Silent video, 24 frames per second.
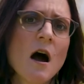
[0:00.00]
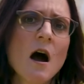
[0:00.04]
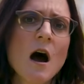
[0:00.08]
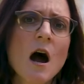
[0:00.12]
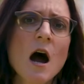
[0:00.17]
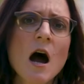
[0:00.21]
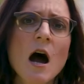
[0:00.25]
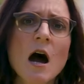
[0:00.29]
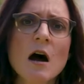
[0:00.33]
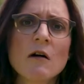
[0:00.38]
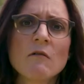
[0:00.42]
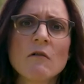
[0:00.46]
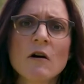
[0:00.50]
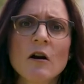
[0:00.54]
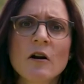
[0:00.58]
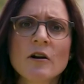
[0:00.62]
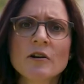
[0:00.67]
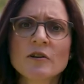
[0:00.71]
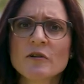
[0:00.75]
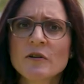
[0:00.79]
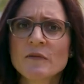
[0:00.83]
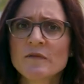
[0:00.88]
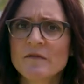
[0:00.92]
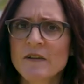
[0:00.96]
how are
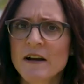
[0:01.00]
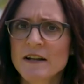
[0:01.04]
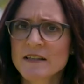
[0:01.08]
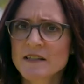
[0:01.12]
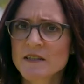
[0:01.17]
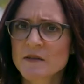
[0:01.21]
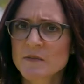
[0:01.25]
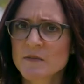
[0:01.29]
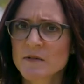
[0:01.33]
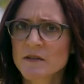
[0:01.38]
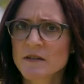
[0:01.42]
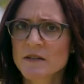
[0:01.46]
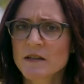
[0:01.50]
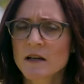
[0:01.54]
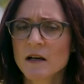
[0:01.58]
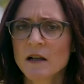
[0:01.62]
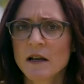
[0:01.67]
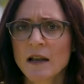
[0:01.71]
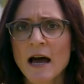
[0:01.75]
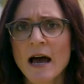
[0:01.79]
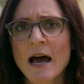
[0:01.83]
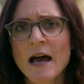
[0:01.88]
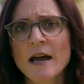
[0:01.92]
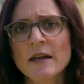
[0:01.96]
your investments
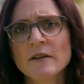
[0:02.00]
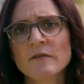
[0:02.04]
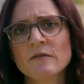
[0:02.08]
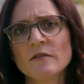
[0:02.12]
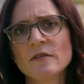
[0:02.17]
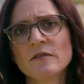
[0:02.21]
aligned